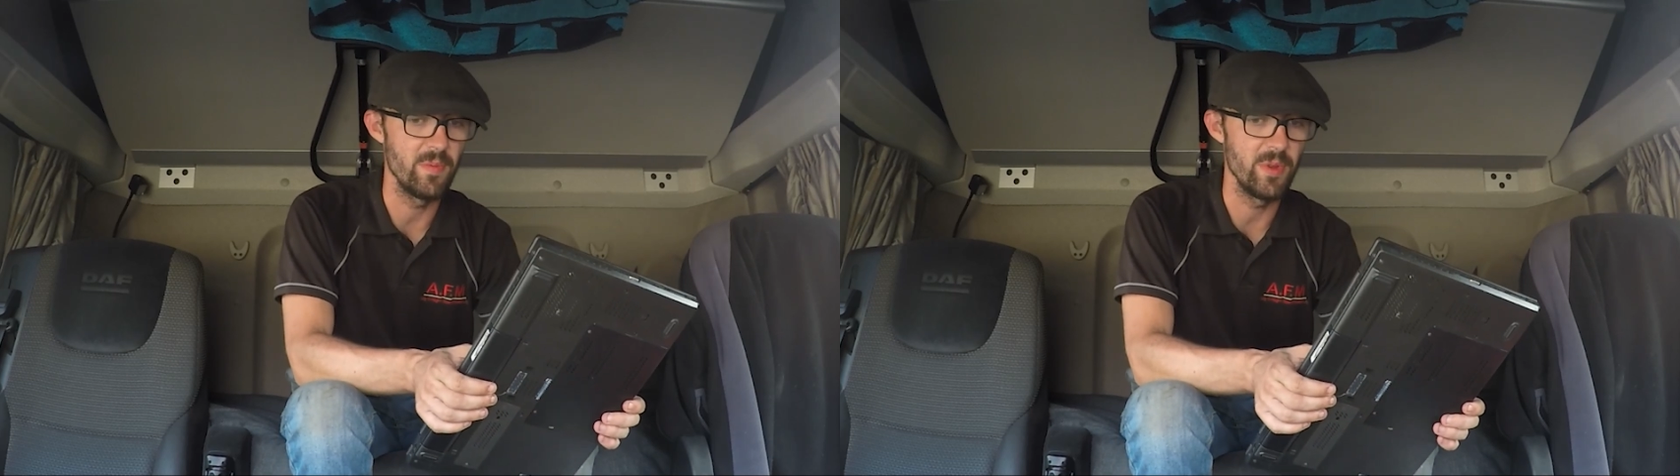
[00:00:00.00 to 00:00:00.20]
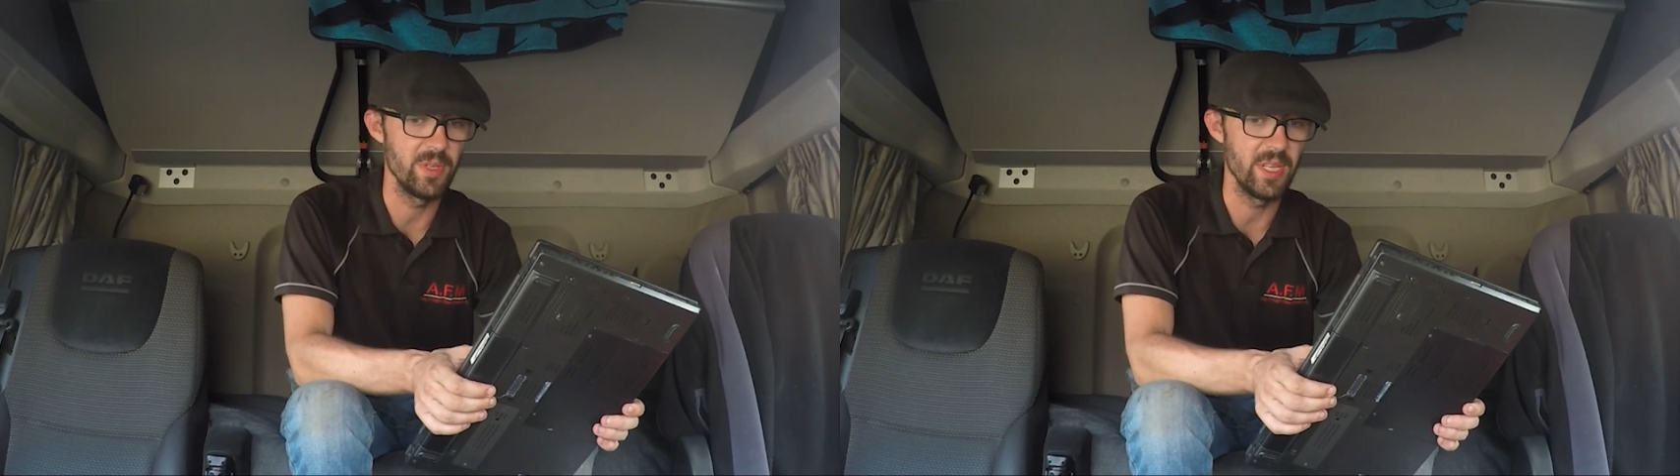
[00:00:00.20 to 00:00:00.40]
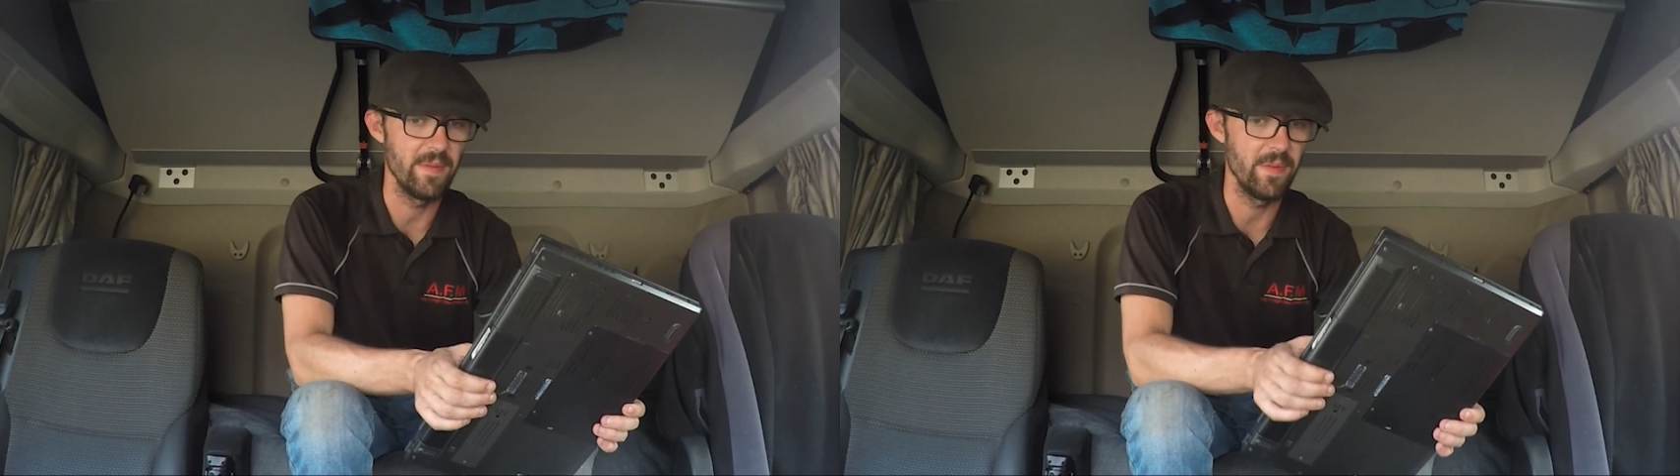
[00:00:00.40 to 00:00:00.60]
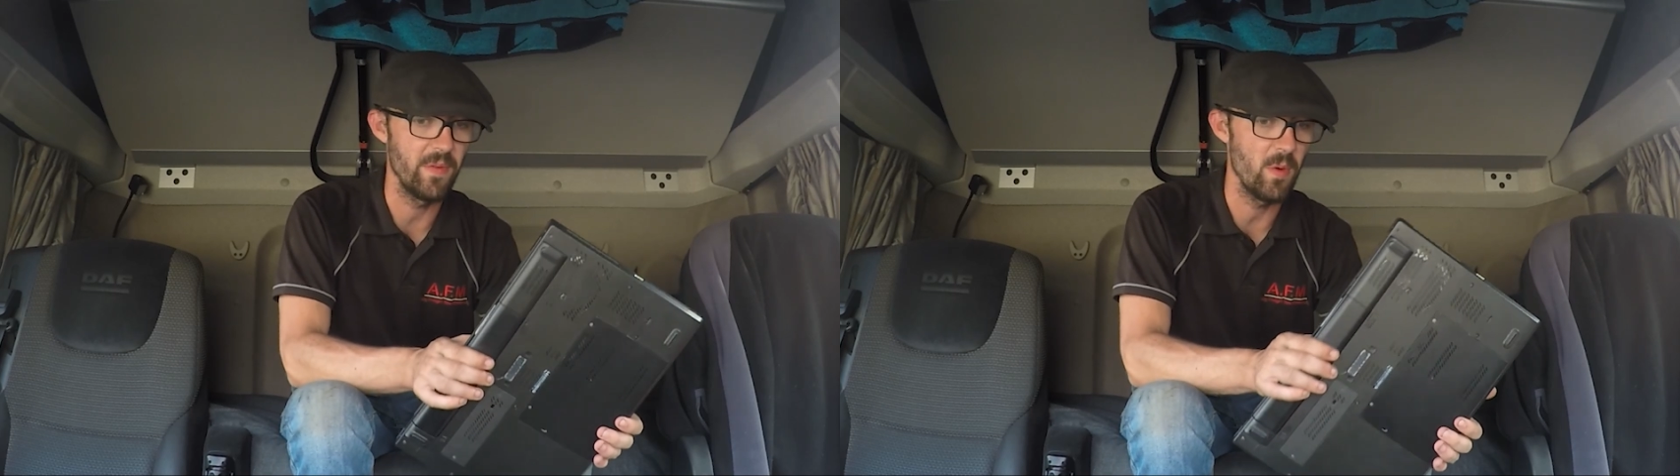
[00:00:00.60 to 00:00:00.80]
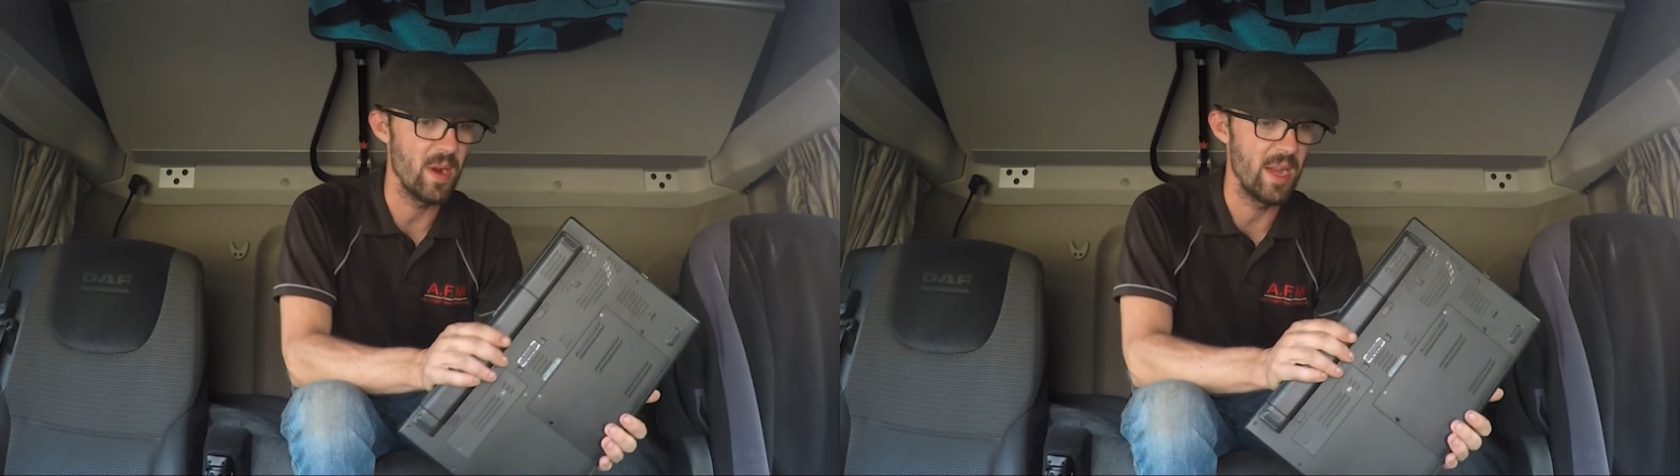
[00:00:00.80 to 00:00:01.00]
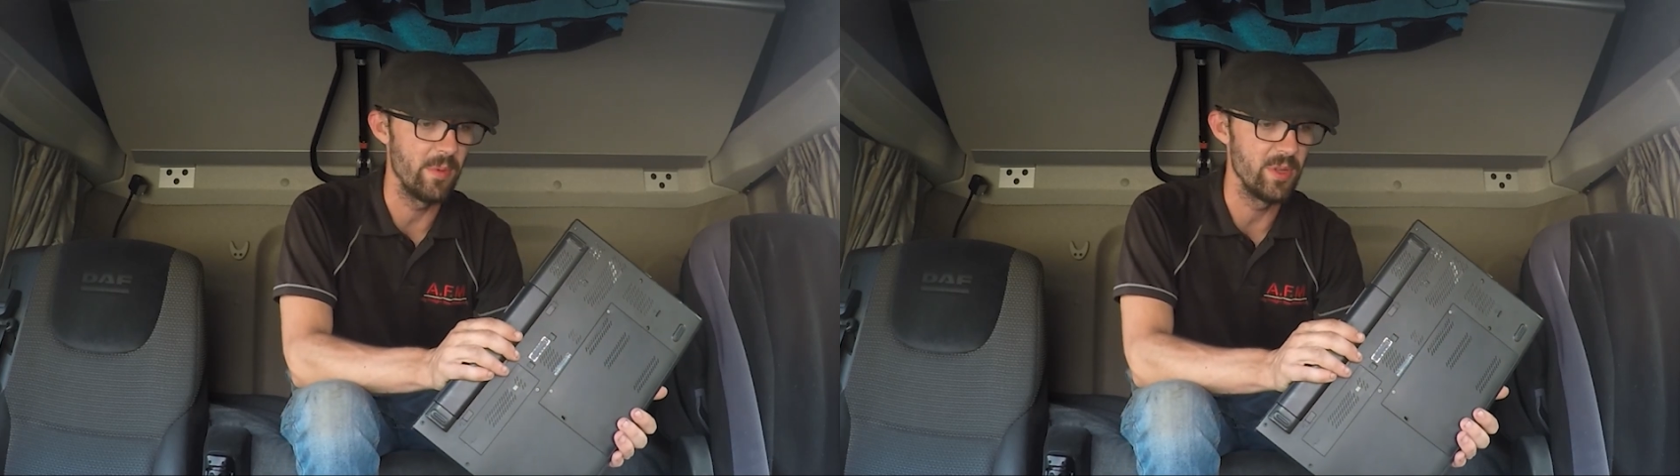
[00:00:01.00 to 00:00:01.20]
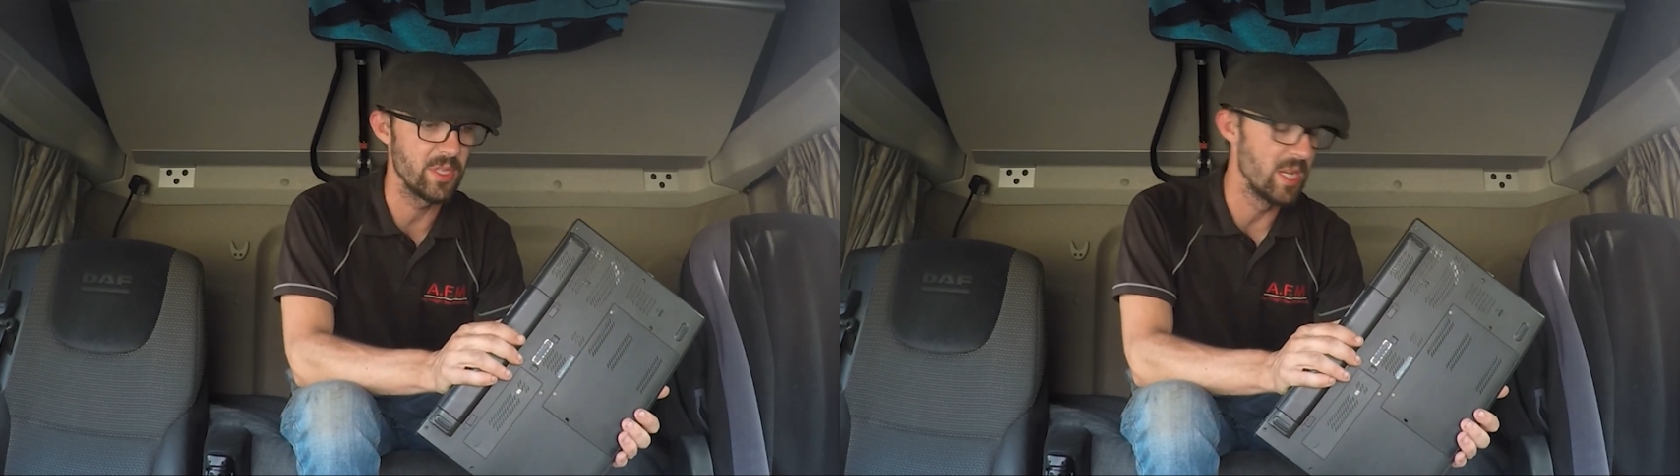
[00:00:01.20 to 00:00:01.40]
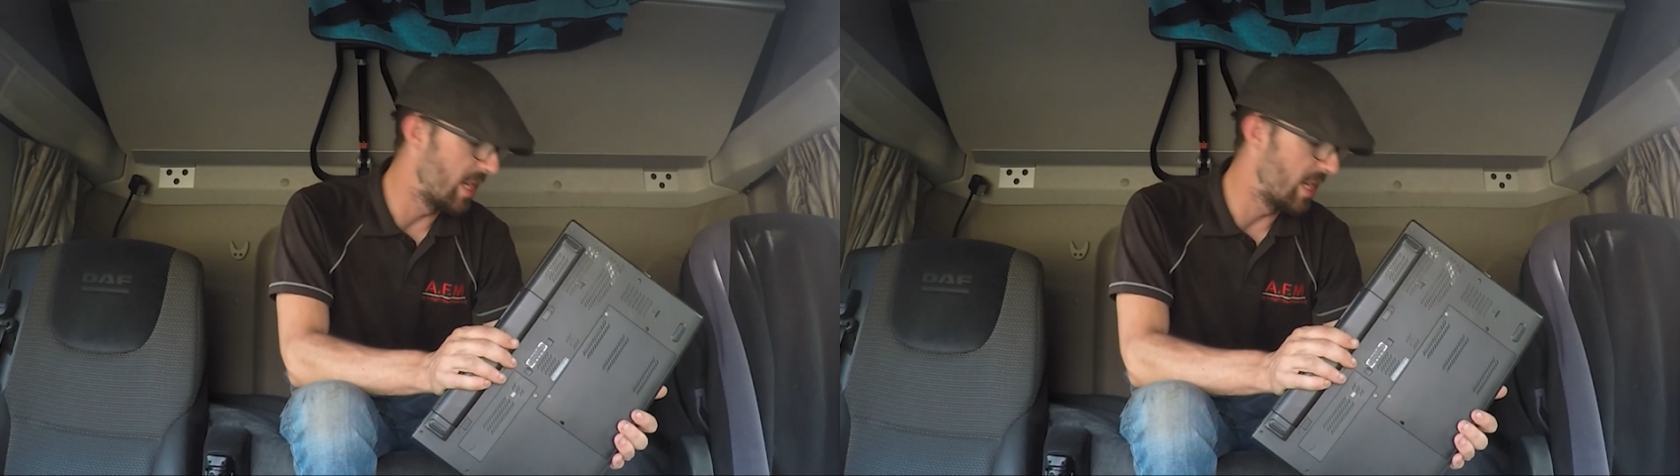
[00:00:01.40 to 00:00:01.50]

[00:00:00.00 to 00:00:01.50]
using it for 4 hours,